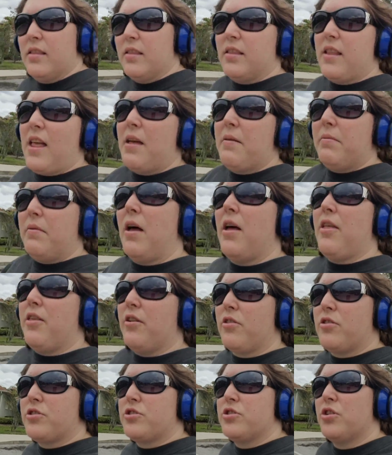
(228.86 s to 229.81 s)
let
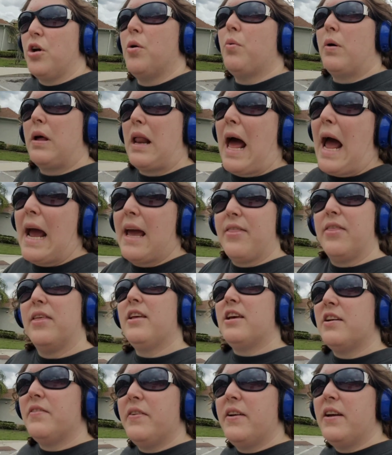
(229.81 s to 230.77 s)
others know what I
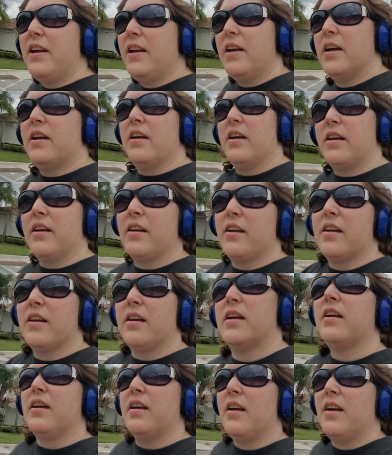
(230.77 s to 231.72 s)
think of it
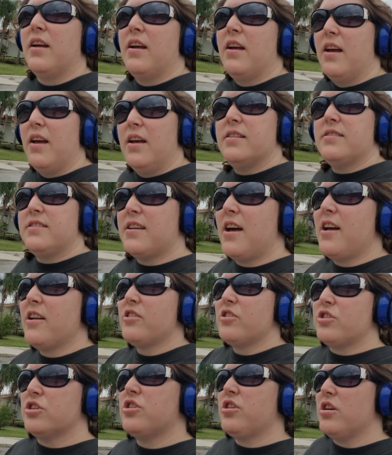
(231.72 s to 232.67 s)
and
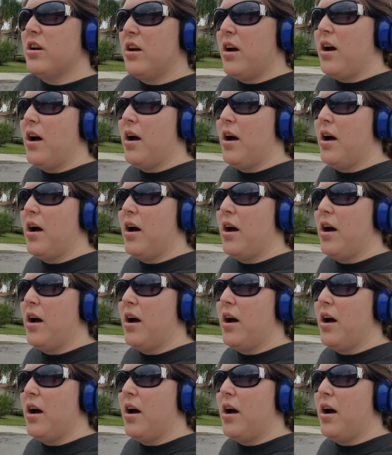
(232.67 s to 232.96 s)
such.